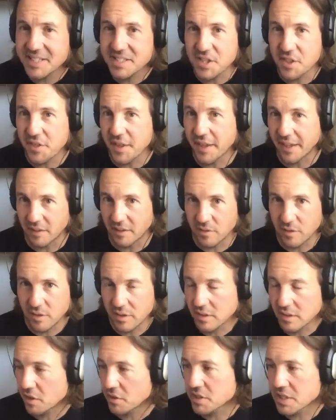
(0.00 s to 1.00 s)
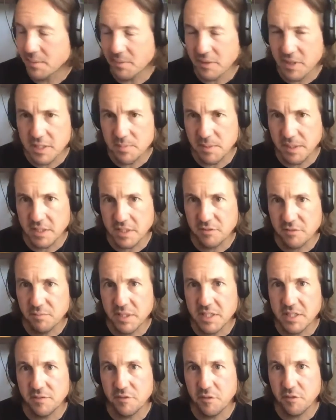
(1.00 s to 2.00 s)
and here's the thing, you know, some of these
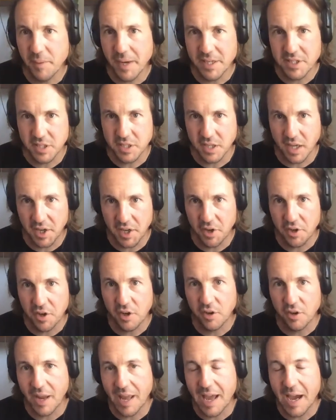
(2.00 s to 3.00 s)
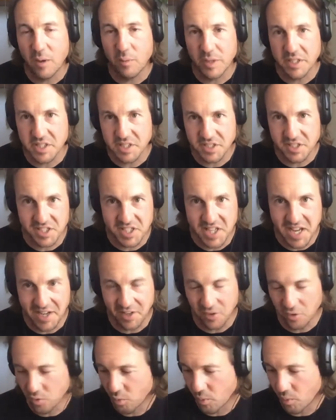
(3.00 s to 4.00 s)
bits of misinformation, I don't know how we
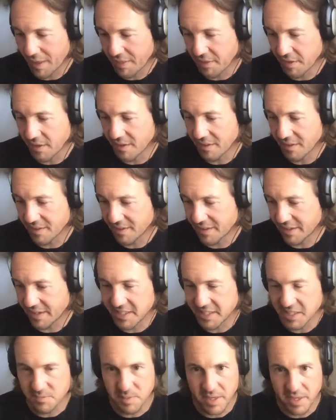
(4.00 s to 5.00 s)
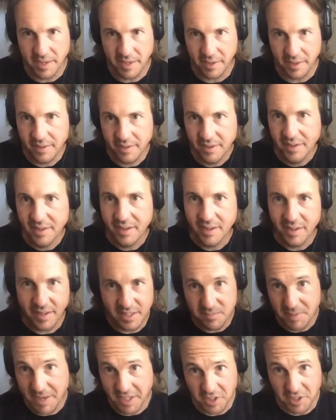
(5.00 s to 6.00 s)
disentangle whether he's being
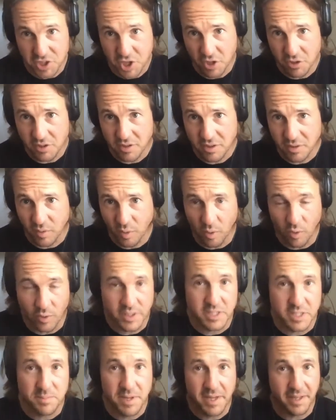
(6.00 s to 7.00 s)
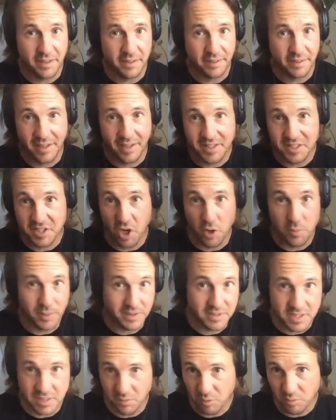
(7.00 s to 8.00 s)
he's making a joke or he's being he's
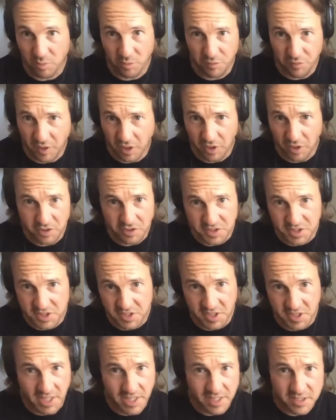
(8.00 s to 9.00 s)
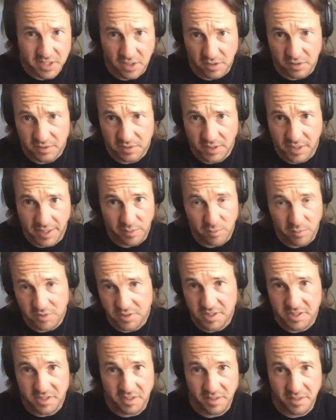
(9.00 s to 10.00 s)
hoping someone will follow because he's an asshole
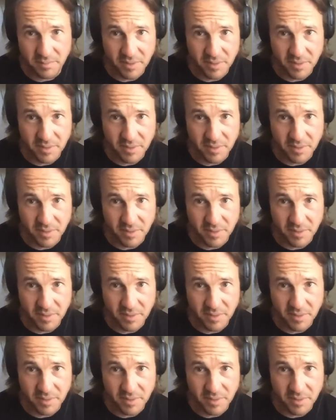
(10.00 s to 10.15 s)
and he wants